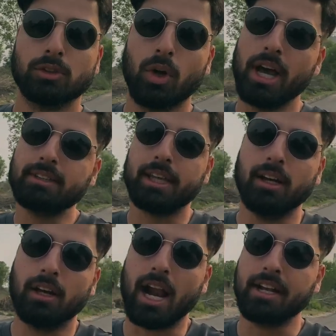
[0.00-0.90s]
So guys,
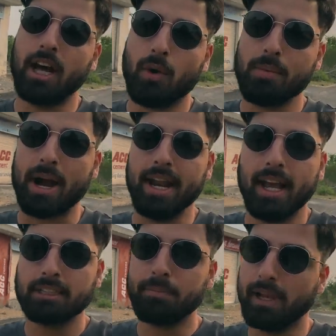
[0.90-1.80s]
right now I'm riding
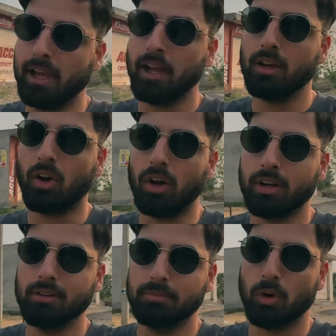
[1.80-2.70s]
as a pillion on
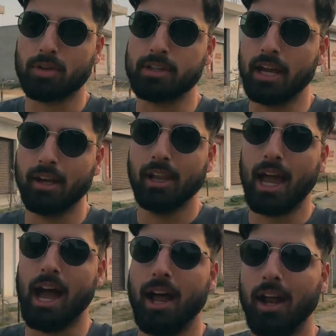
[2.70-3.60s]
motorcycle,
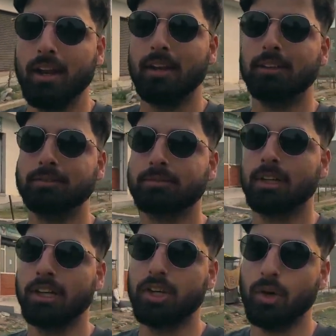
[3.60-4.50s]
and
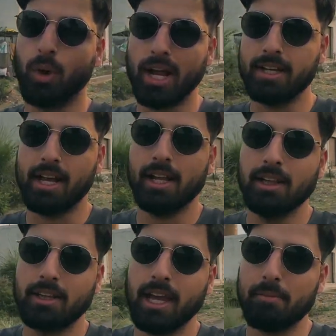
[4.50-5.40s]
you can tell
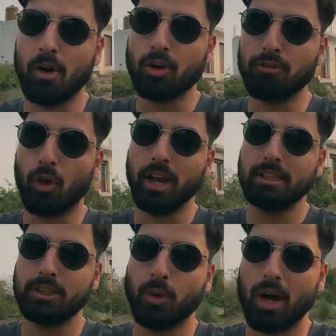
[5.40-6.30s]
the amount of
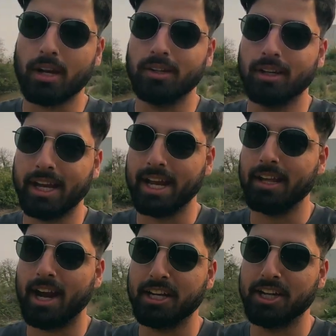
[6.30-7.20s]
noise you are getting
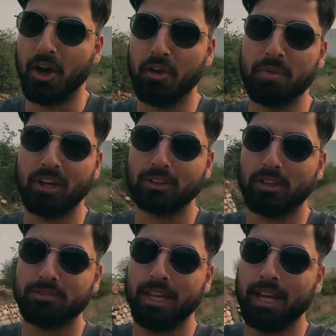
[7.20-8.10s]
right now because
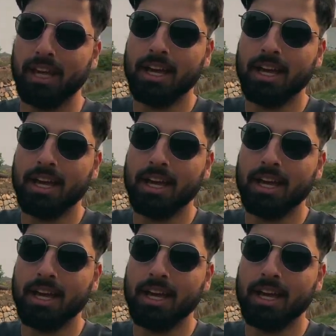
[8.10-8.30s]
of the